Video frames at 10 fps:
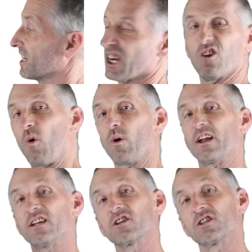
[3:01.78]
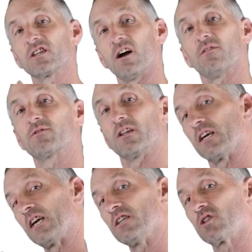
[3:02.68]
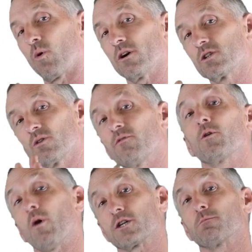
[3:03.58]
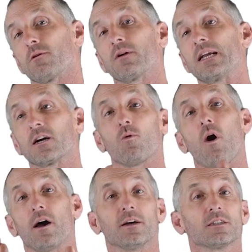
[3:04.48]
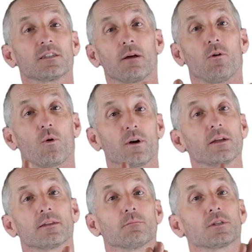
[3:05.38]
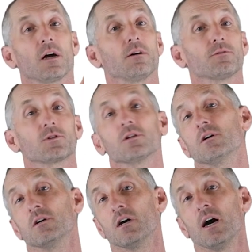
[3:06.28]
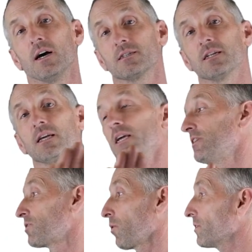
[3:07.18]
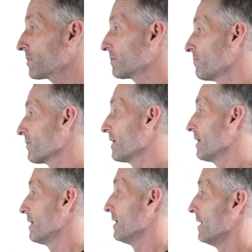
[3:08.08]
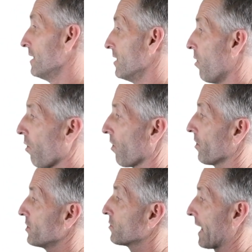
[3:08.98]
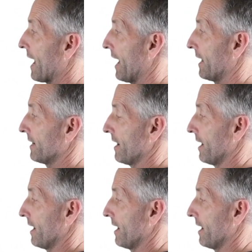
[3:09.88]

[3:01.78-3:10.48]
can orient yourself to the heat source. So if you watch marine iguanas, they will orient themselves to the heat source. Or you can